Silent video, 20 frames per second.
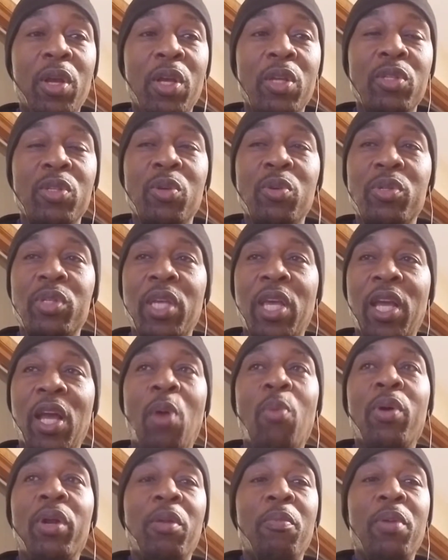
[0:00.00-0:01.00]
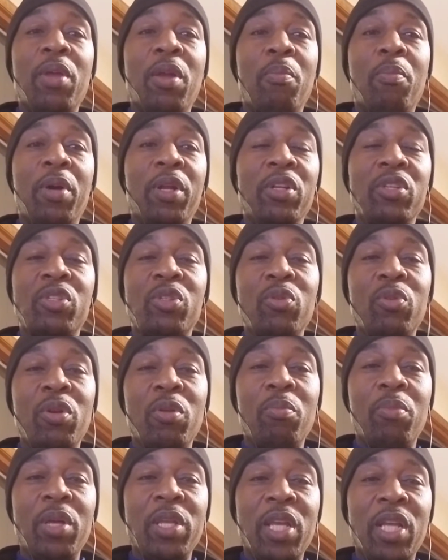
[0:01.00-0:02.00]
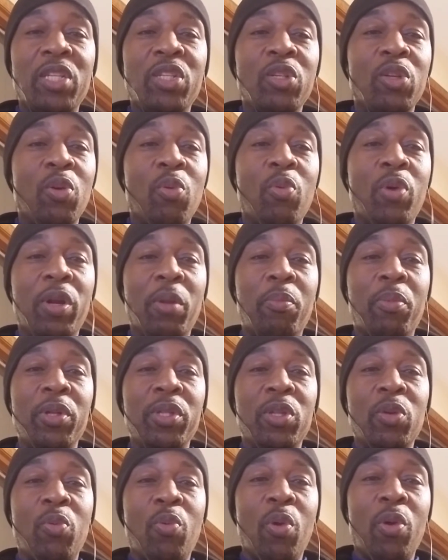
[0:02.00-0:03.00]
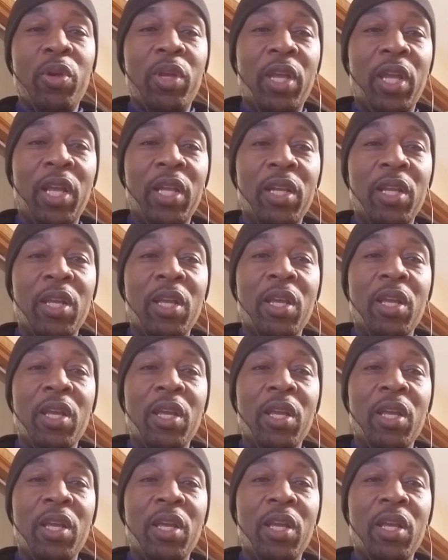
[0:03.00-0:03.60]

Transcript: So saying I want to be a better student, but yet you don't want to put the work in